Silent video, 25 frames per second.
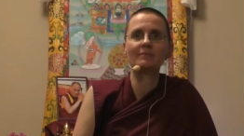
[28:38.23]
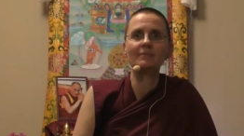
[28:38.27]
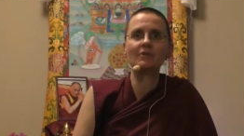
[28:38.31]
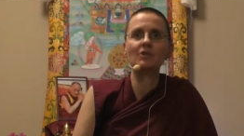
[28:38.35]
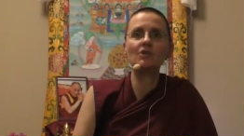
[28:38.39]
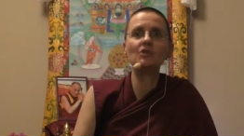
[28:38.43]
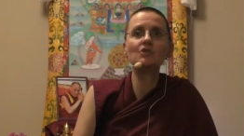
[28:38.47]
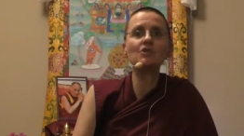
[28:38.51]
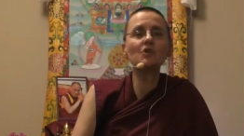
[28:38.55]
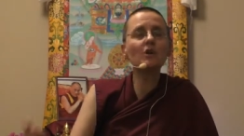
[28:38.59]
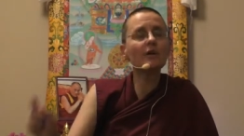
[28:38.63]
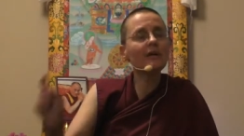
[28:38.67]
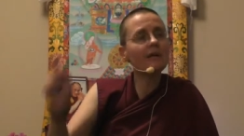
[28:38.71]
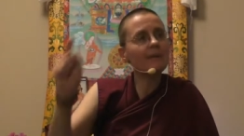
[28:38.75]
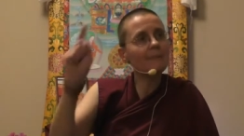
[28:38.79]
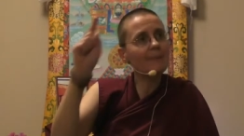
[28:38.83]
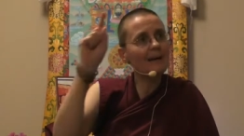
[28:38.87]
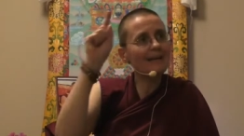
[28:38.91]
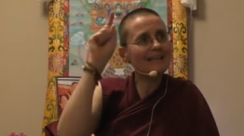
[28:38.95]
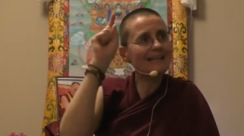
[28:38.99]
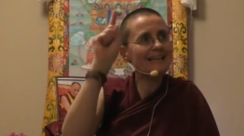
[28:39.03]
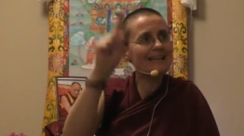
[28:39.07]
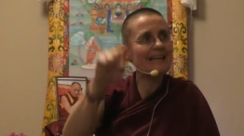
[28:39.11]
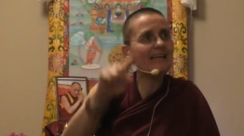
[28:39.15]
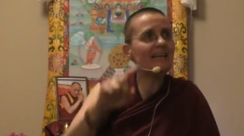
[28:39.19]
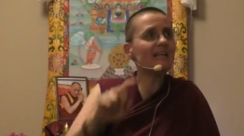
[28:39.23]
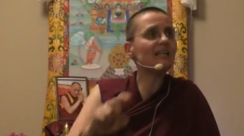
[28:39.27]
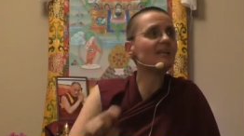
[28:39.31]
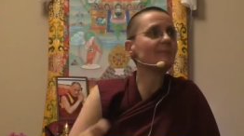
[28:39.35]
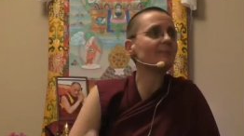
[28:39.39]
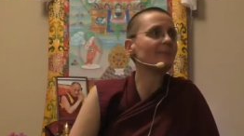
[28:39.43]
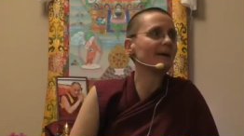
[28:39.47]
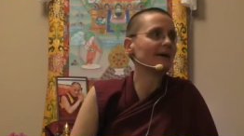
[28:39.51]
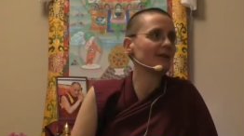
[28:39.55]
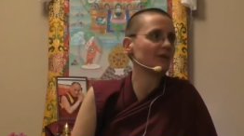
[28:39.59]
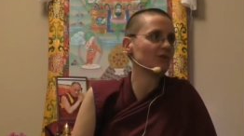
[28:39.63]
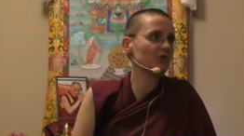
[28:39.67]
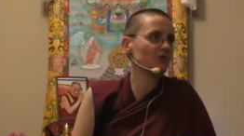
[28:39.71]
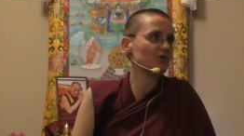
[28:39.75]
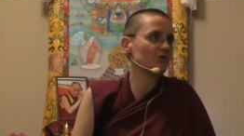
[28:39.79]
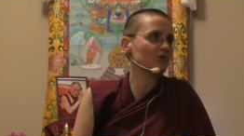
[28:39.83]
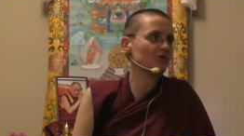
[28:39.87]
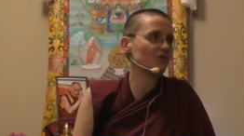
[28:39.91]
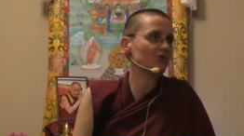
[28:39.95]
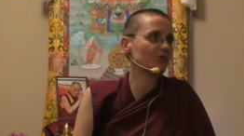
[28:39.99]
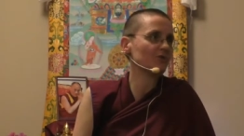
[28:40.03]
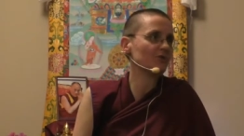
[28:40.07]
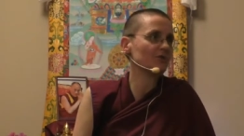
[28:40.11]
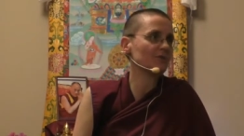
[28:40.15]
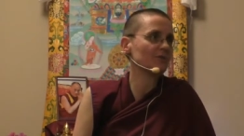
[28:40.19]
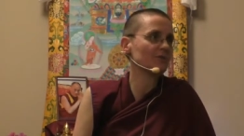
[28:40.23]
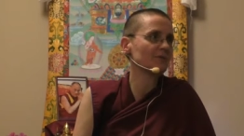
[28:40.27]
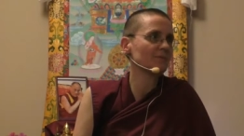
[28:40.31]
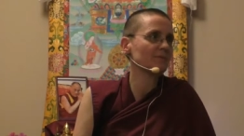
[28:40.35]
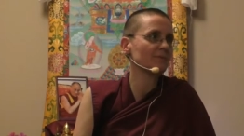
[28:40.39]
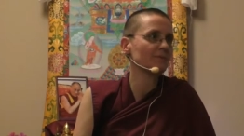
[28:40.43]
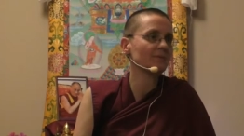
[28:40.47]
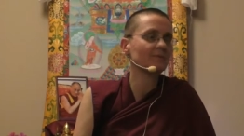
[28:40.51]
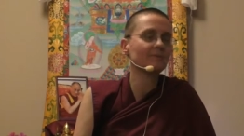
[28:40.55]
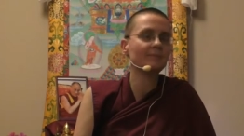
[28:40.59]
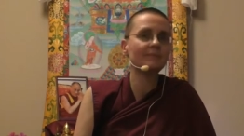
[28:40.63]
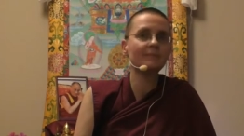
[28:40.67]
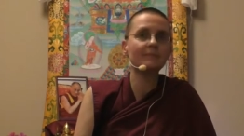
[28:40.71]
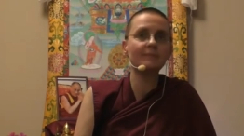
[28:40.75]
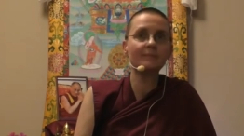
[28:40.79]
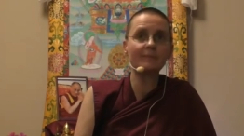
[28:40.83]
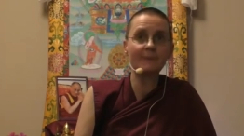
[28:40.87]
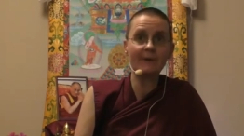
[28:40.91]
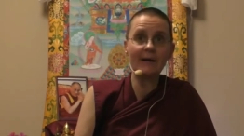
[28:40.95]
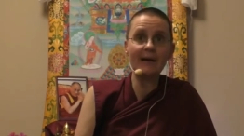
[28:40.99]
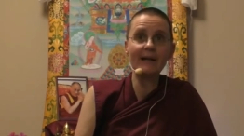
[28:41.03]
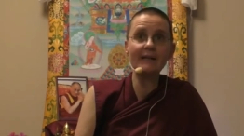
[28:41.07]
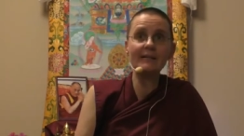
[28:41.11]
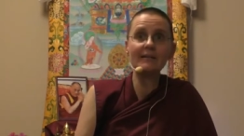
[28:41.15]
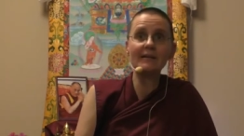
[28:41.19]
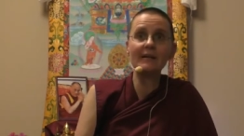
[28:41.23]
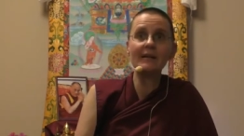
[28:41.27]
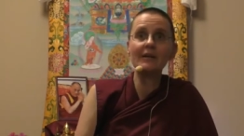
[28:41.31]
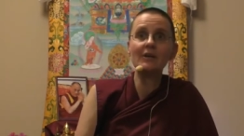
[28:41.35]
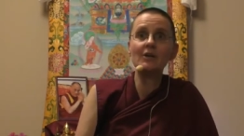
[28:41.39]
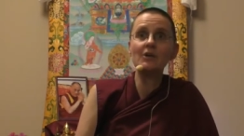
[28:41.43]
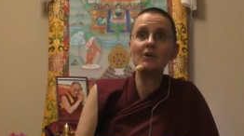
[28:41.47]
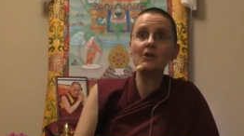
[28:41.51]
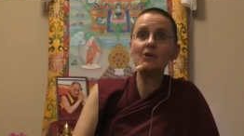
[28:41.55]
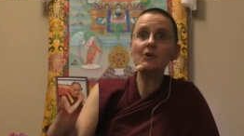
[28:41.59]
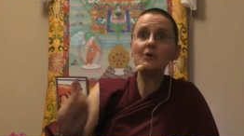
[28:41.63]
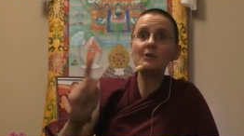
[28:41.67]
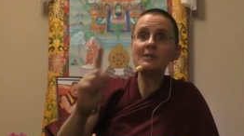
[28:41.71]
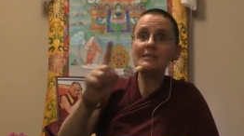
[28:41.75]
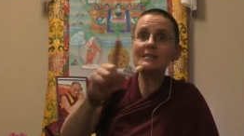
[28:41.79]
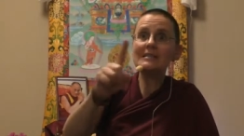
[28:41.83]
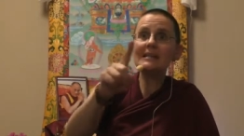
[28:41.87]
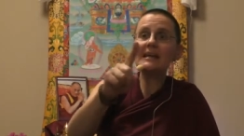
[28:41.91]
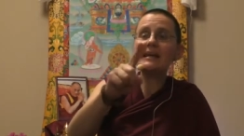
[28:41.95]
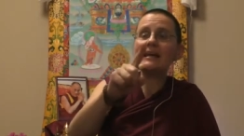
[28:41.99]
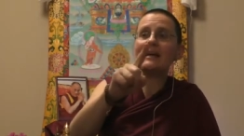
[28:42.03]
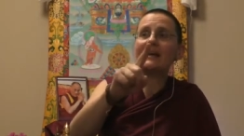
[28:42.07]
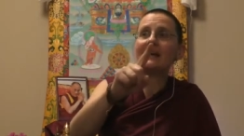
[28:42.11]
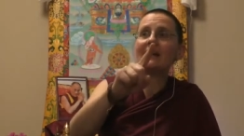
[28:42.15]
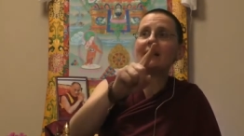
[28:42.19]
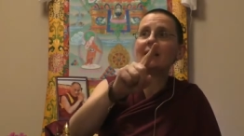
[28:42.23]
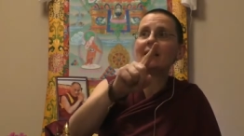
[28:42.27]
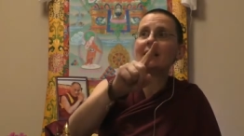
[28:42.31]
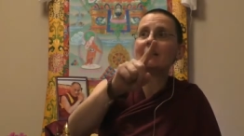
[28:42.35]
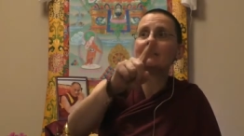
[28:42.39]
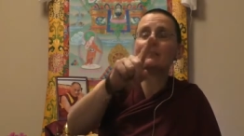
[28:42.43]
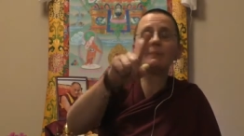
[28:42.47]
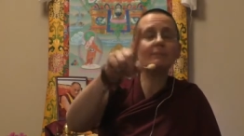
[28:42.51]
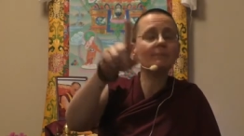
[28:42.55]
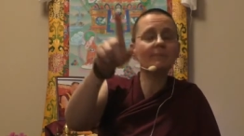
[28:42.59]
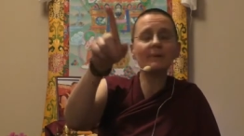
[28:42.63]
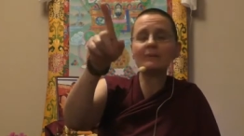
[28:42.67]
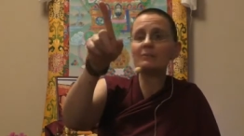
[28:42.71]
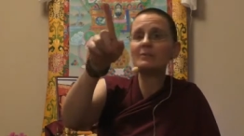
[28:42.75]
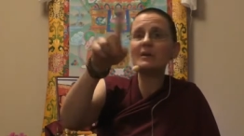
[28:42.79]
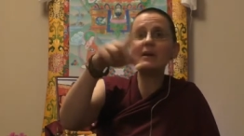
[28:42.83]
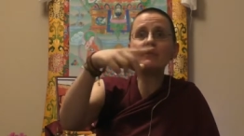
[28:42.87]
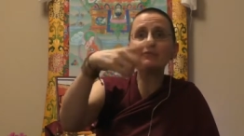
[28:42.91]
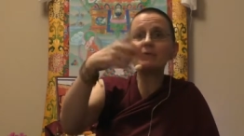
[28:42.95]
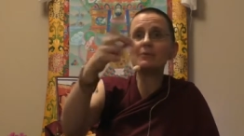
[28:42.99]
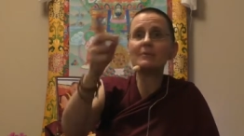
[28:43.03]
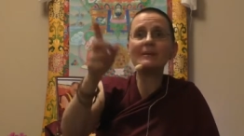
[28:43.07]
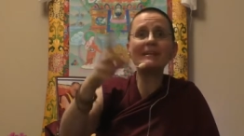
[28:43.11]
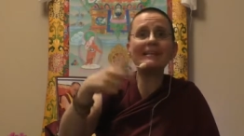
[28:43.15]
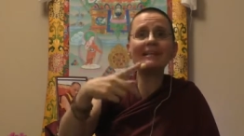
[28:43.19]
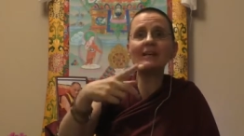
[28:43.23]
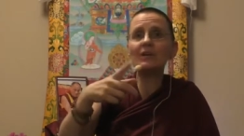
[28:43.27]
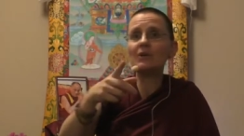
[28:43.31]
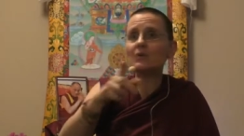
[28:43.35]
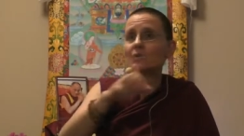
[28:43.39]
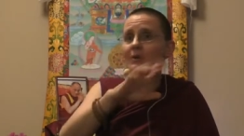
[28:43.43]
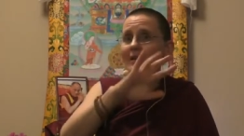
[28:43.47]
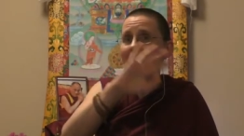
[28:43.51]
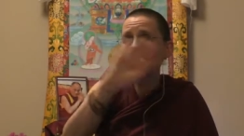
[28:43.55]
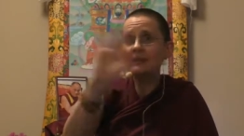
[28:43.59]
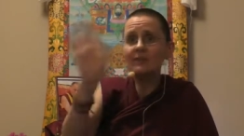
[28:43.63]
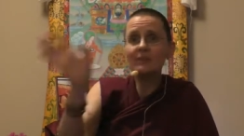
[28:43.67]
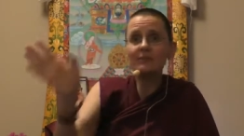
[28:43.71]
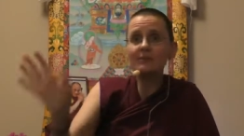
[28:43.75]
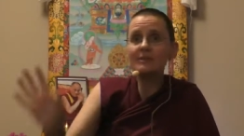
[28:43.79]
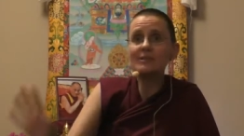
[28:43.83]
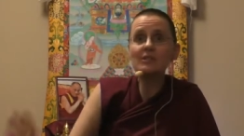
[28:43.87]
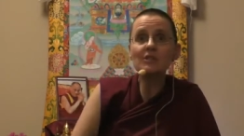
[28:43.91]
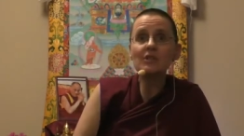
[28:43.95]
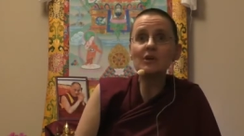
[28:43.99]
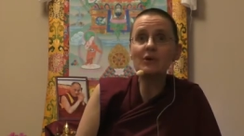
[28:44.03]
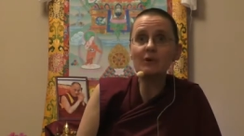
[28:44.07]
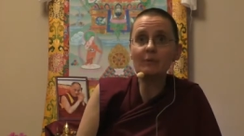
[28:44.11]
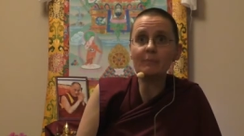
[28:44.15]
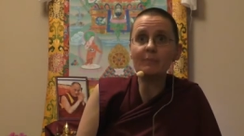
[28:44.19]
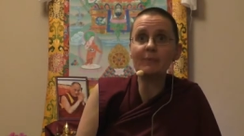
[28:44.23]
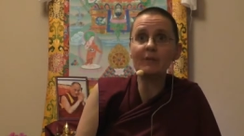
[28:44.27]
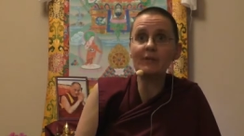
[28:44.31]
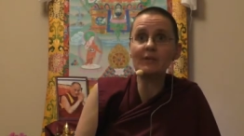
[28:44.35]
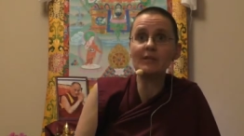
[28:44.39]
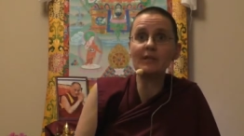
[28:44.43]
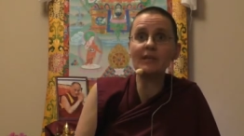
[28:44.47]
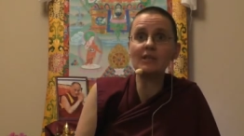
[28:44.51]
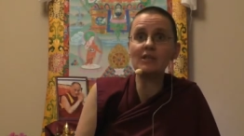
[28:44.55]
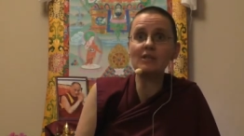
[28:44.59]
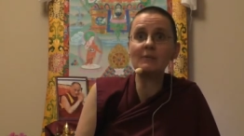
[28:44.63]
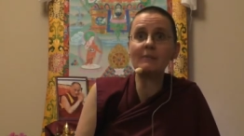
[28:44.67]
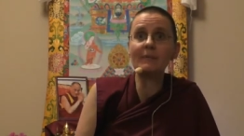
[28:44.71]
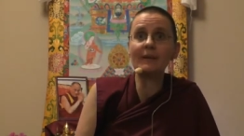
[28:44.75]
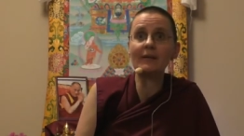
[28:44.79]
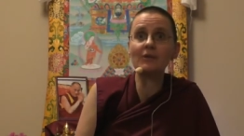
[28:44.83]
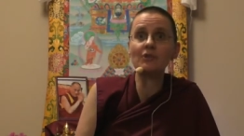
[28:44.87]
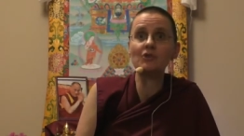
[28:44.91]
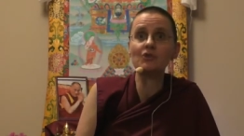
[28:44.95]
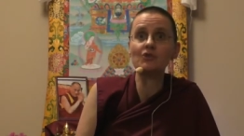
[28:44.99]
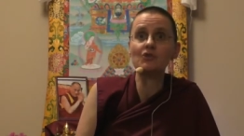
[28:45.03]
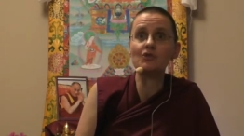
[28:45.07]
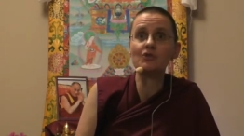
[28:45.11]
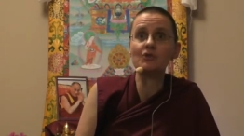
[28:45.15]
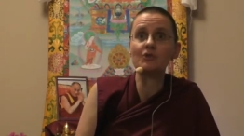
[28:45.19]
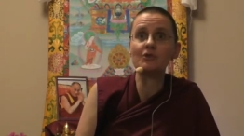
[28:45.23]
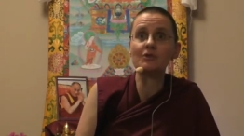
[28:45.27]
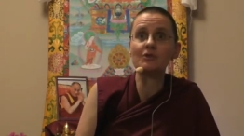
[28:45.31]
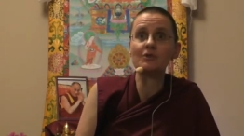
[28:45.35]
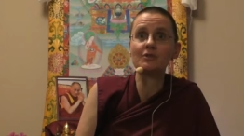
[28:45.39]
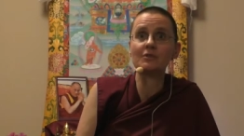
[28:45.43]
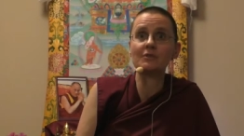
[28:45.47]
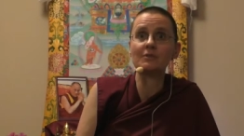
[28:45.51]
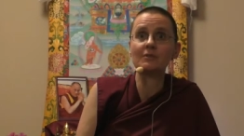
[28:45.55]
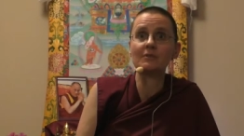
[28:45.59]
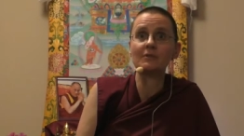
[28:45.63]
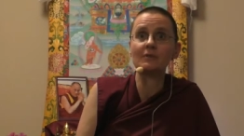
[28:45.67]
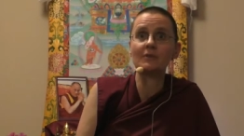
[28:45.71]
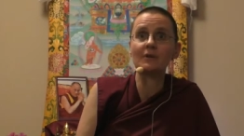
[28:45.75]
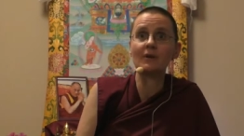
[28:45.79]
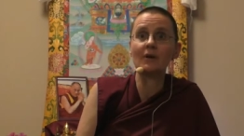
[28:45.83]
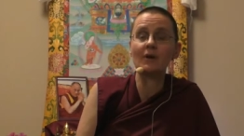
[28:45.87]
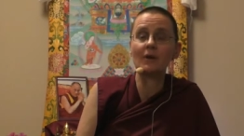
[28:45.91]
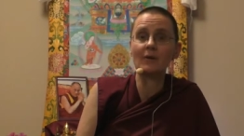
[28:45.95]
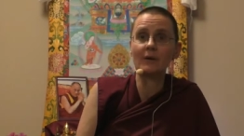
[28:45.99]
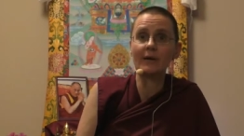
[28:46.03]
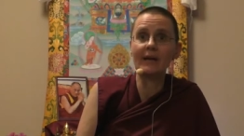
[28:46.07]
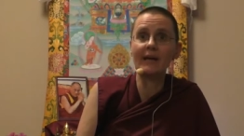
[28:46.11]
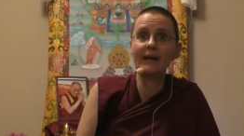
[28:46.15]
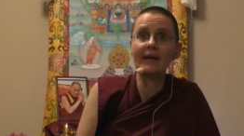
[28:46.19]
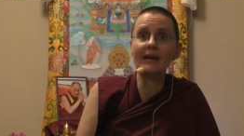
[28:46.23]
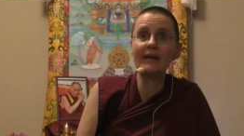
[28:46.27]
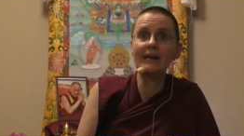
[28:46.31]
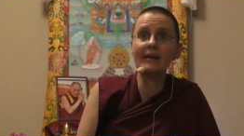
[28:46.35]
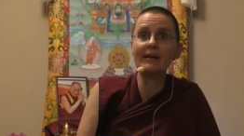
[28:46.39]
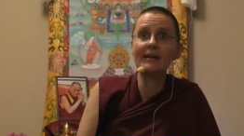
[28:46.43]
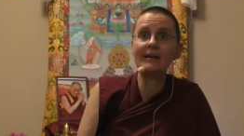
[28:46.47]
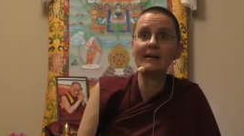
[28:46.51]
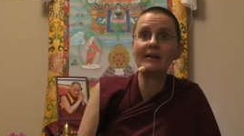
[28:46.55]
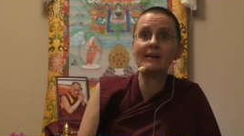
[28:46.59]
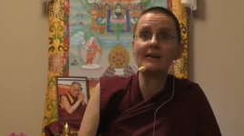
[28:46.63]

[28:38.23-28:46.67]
You're talking about an independent choice, right? You're saying, but we have already agreed there is no independent choice, okay?